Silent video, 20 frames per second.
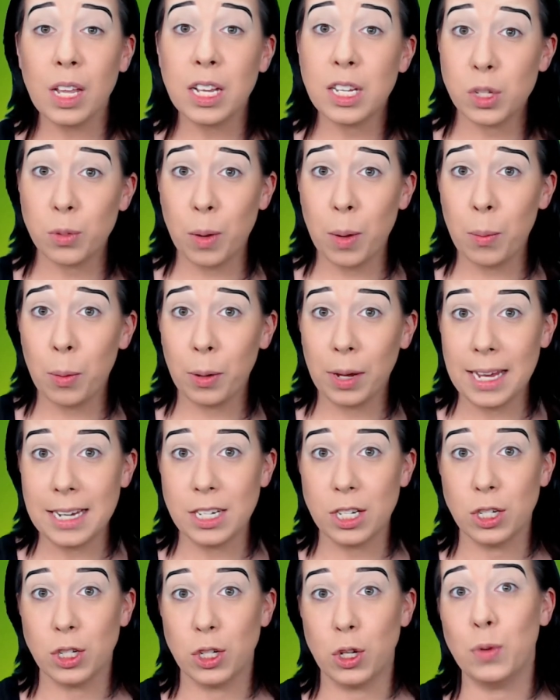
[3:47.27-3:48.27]
So we will
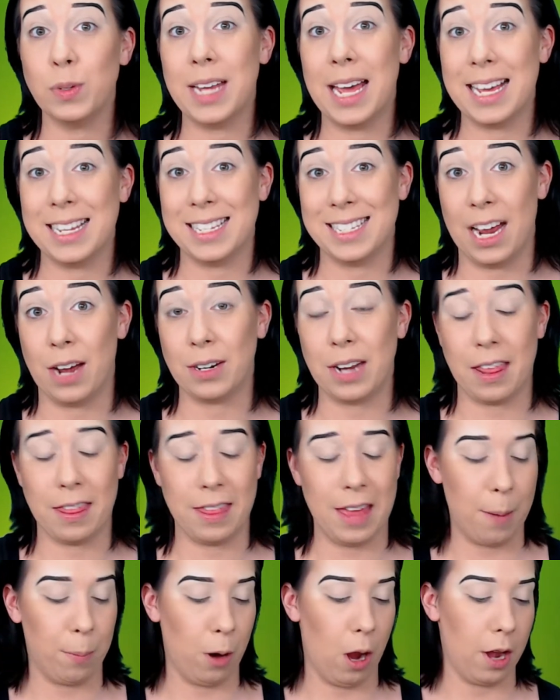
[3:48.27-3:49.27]
get to test out
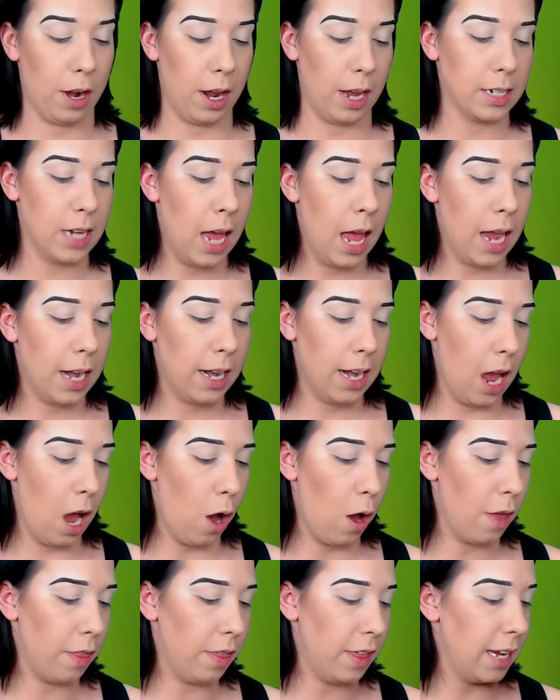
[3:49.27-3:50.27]
that product.
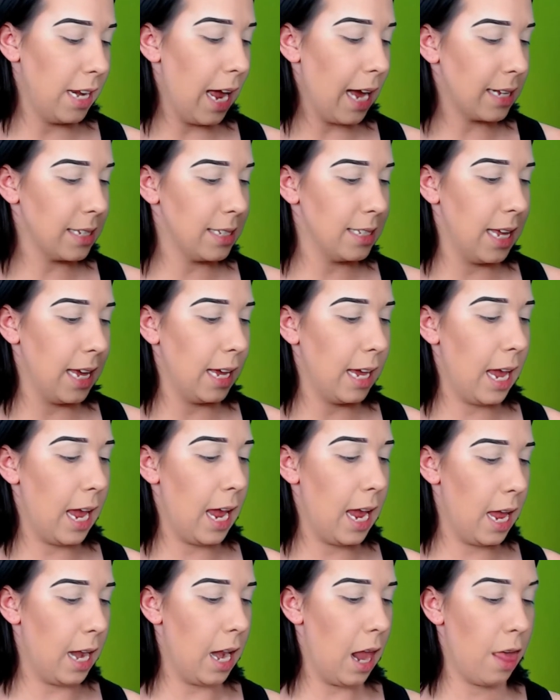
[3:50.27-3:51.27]
Now, the next thing
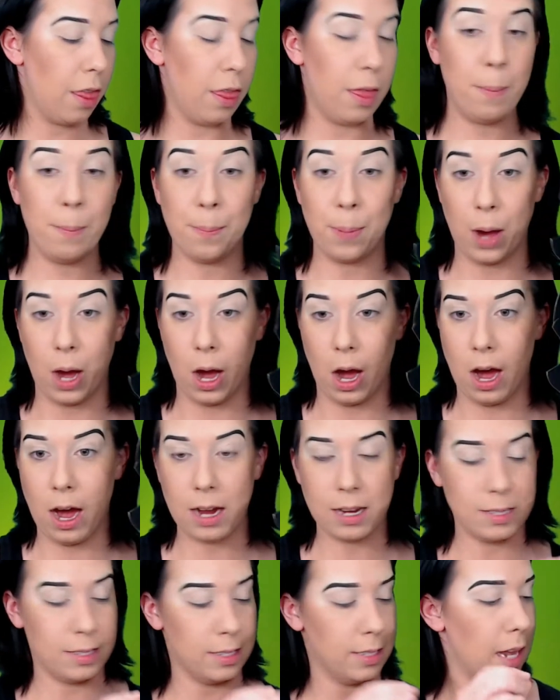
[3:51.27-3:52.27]
in the
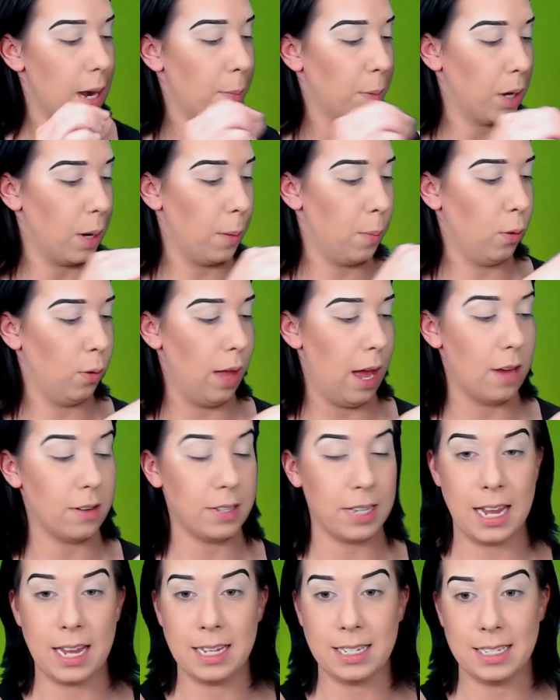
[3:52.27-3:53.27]
box that I'm going to pull
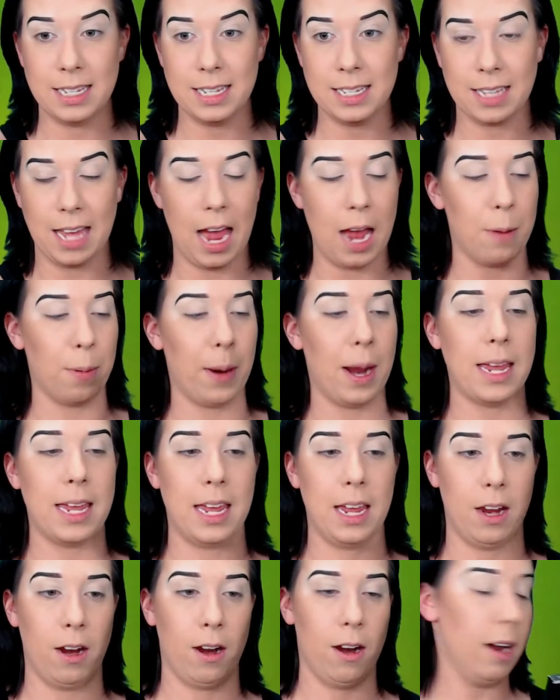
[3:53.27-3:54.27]
out is this guy right
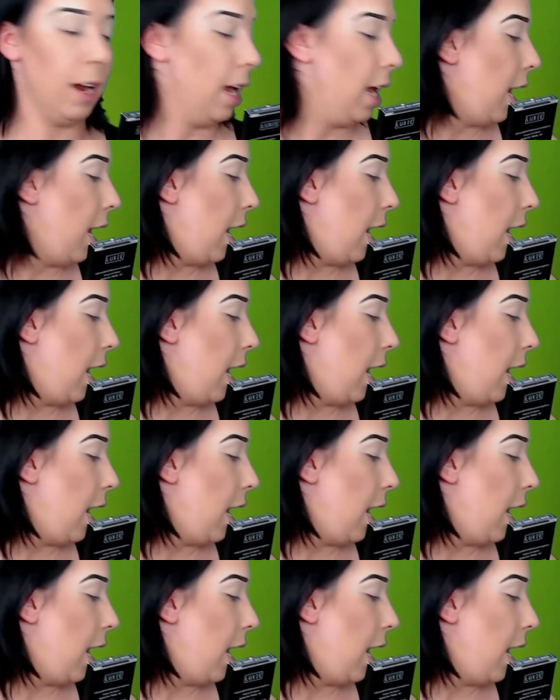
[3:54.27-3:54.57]
here.